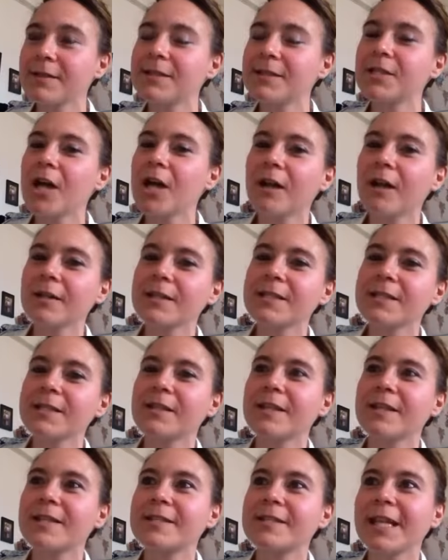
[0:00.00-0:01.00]
dance to
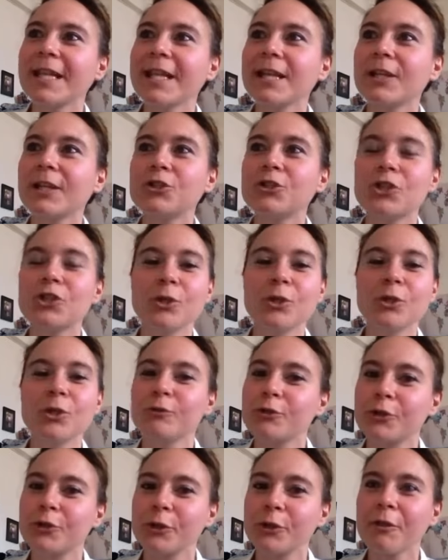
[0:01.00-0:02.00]
the singular tune of
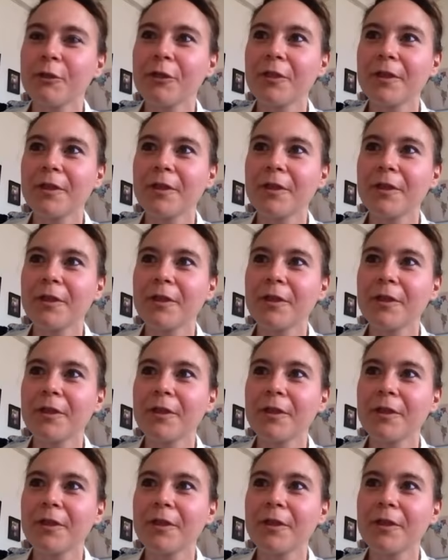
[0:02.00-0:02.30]
truth.